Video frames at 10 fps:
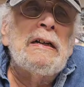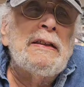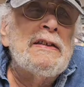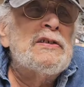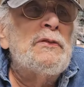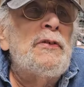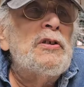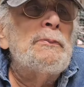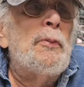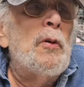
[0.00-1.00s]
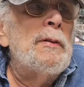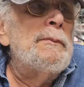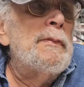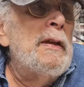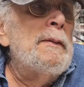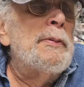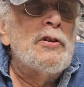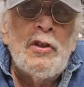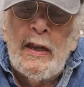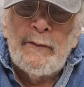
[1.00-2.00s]
There's Division Point, but
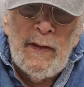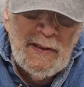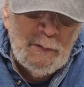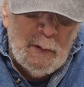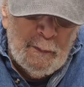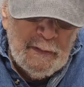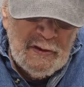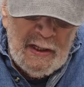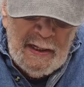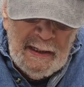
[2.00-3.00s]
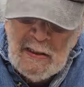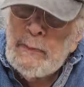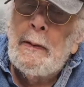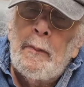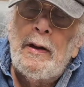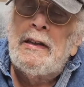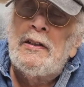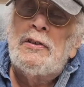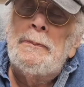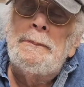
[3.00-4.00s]
Jack Vansworth he's about my age.